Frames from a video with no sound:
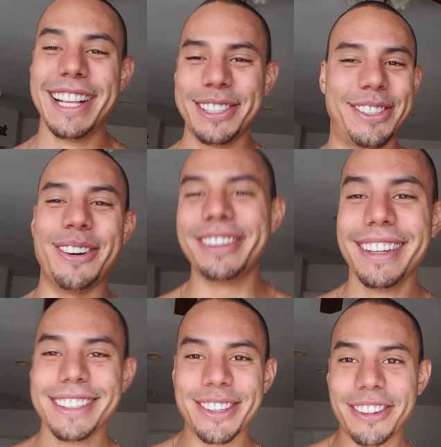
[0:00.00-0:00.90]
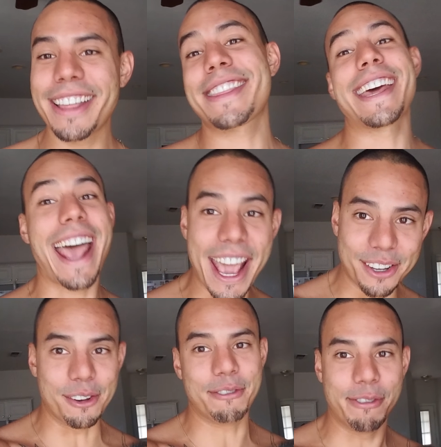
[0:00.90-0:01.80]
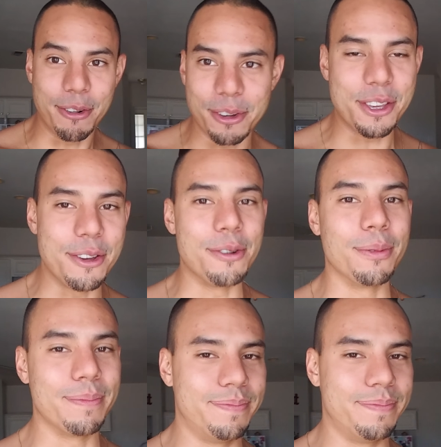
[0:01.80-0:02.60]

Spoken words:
Don't let that angle fool you.